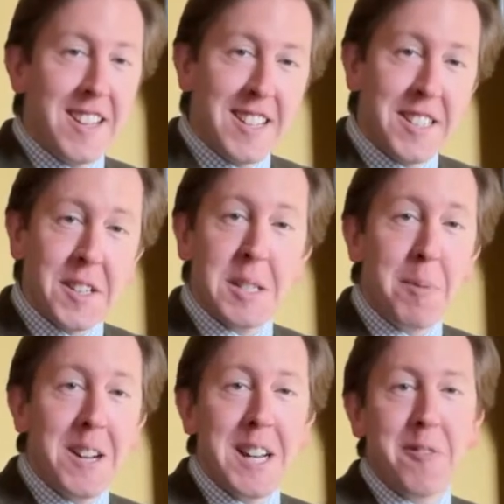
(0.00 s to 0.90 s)
So
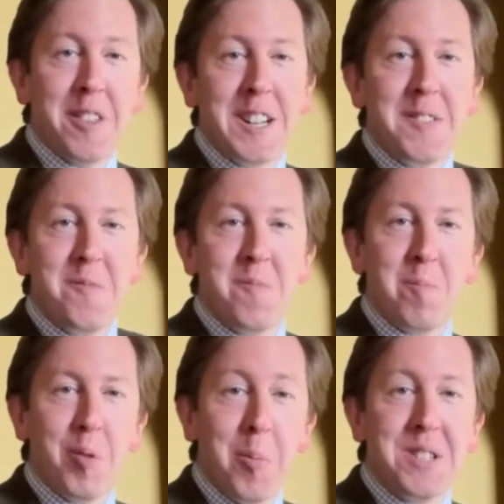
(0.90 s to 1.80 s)
despite everything,
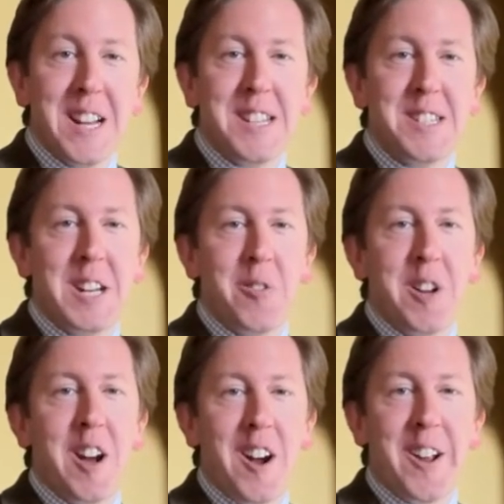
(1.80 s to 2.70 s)
property ends the year on a
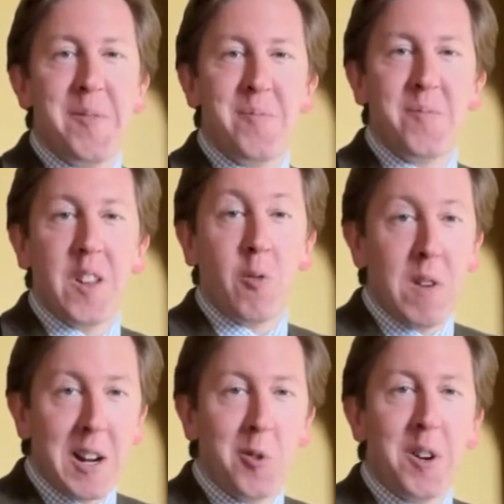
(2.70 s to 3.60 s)
high, a
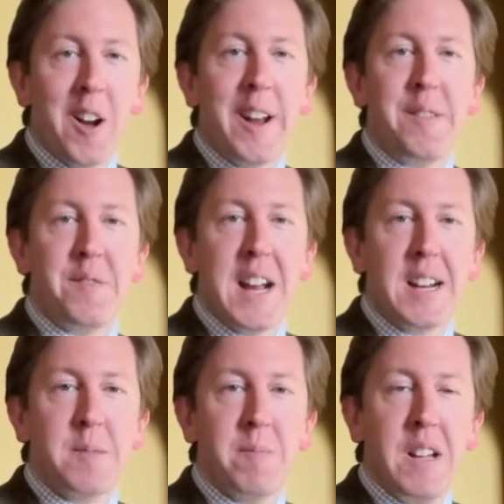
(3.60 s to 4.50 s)
record high in
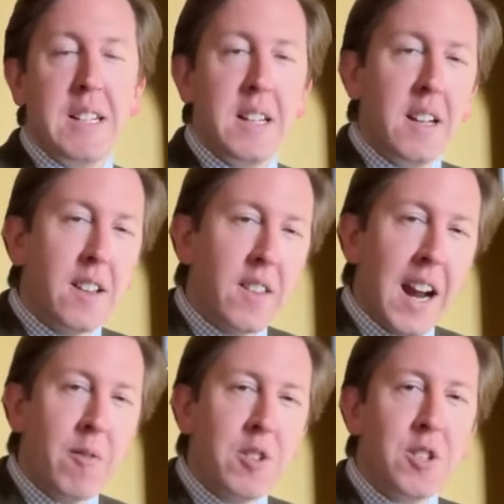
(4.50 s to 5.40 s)
fact. The
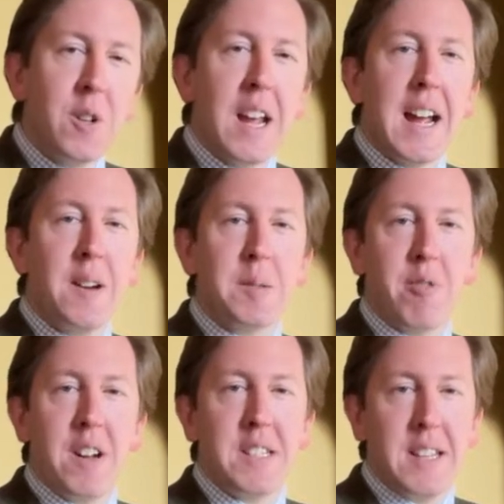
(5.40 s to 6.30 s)
average UK house
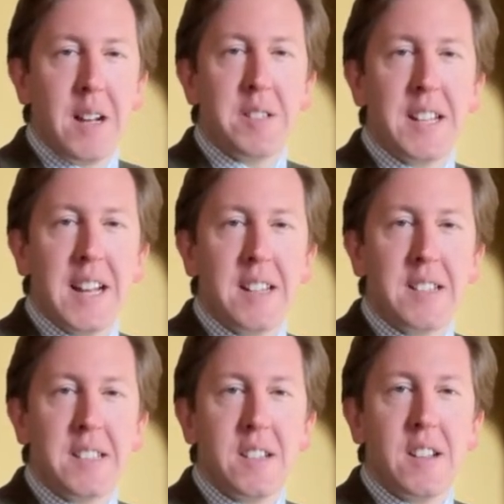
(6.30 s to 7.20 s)
price now
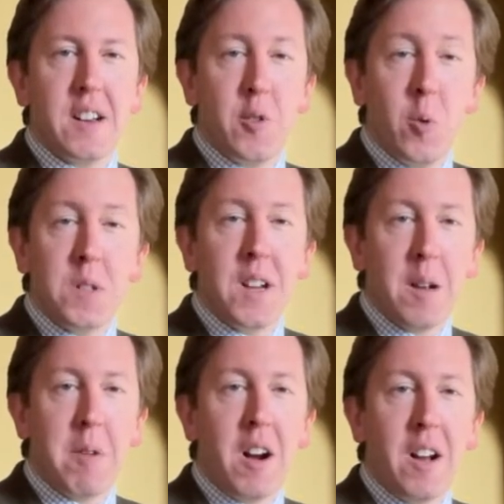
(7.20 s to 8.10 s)
stands at an
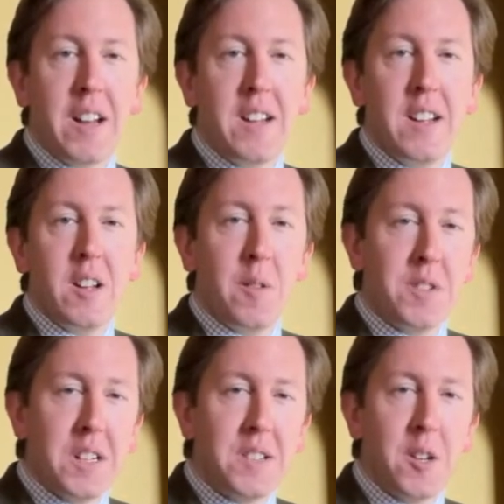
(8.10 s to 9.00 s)
all-time high of
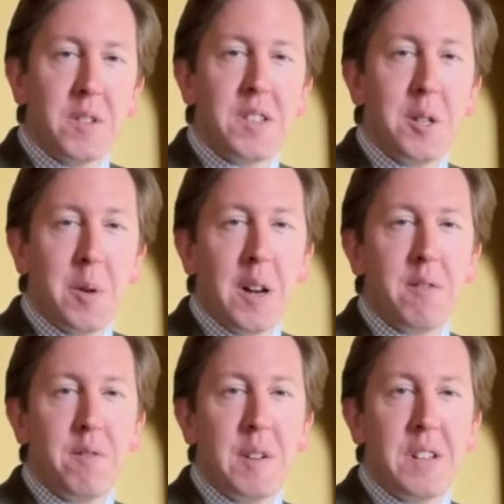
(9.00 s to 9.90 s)
just over
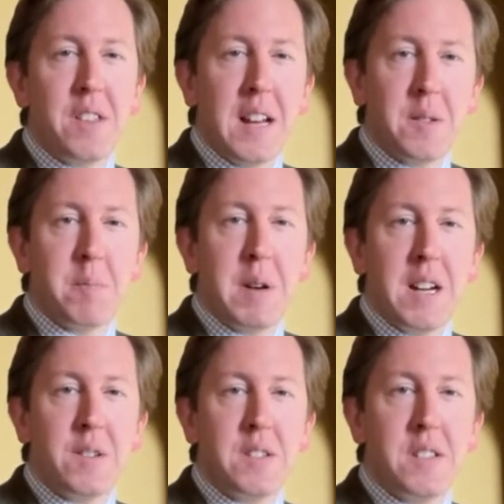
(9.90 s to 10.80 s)

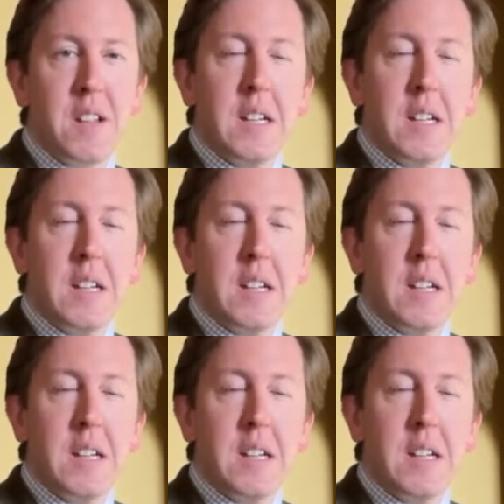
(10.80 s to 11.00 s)
£250,000.